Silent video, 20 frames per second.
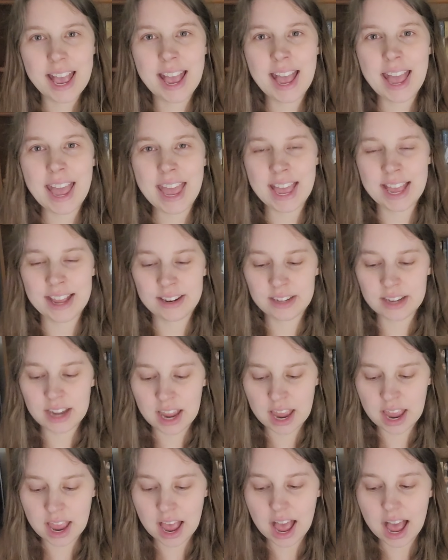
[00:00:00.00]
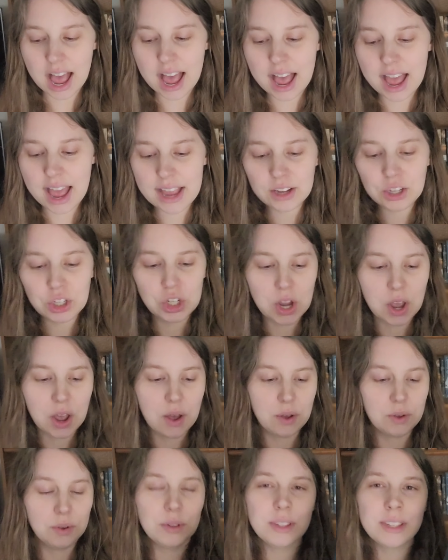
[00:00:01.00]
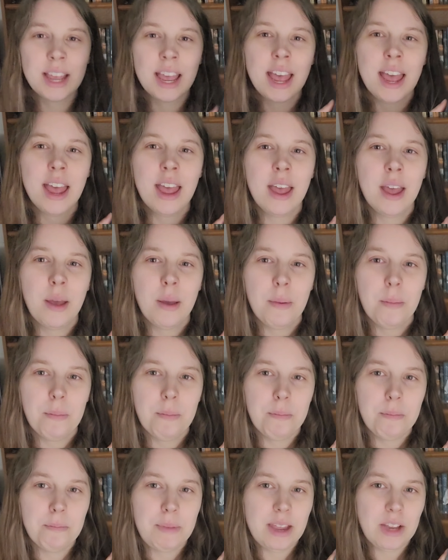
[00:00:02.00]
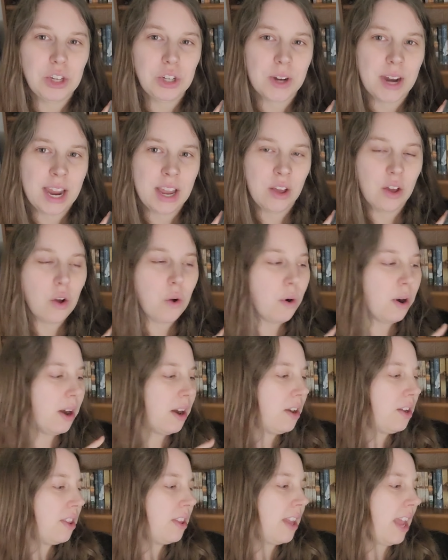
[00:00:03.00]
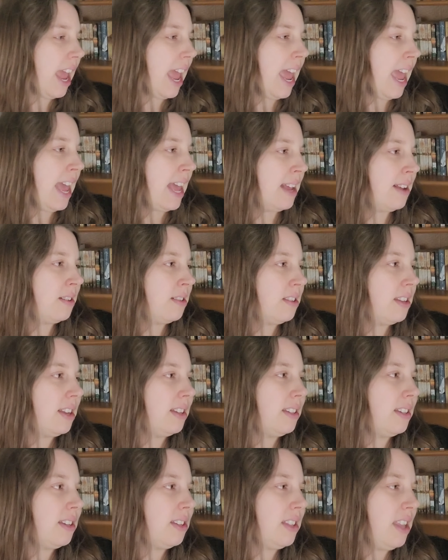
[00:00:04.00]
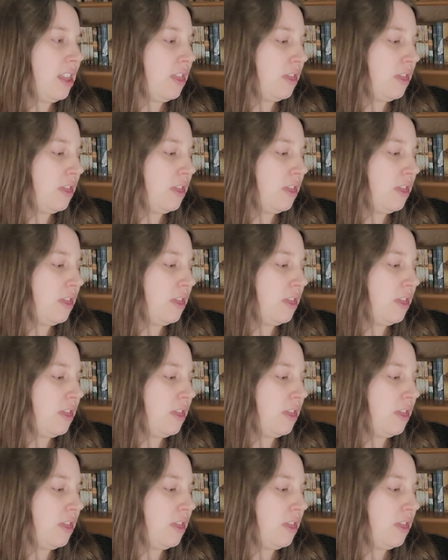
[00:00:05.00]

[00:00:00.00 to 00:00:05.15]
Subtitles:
and I chose Betraying Korth, and this is the